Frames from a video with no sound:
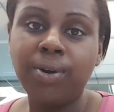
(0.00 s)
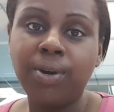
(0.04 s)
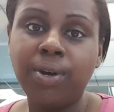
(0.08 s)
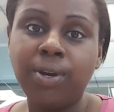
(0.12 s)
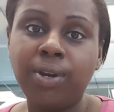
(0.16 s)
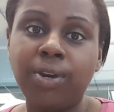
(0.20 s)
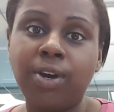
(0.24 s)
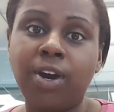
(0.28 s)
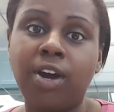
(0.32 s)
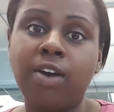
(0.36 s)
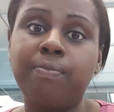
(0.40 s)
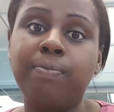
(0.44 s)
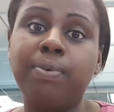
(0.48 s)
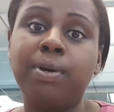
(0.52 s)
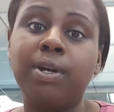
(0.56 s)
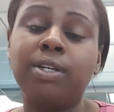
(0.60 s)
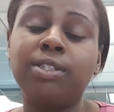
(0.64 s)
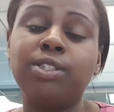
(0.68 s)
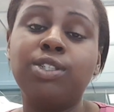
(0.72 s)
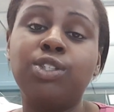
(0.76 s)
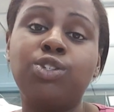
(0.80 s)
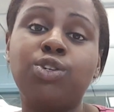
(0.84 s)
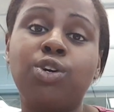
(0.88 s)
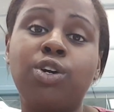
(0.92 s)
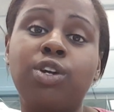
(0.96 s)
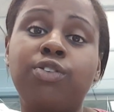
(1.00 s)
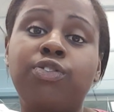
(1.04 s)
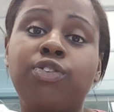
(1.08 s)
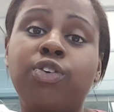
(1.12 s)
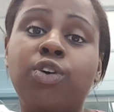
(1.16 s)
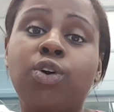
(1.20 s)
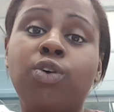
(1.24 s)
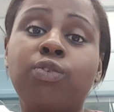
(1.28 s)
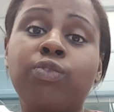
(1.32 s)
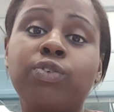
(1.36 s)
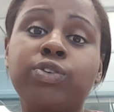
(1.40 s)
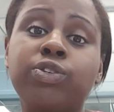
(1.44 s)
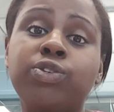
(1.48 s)
You know, I've been on this journey for
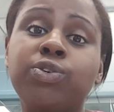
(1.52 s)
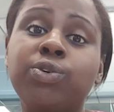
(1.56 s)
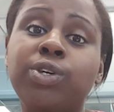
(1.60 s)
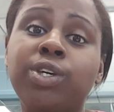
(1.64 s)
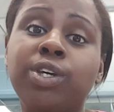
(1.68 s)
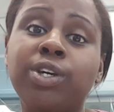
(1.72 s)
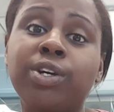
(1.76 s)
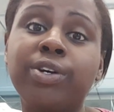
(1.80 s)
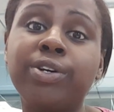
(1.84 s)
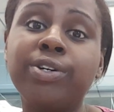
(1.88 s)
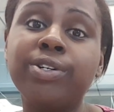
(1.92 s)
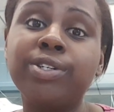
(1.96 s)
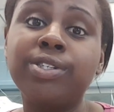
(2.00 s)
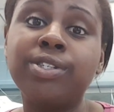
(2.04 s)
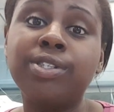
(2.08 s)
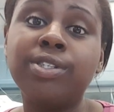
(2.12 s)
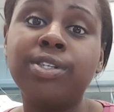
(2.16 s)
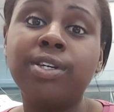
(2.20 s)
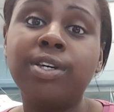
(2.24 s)
over 2 years.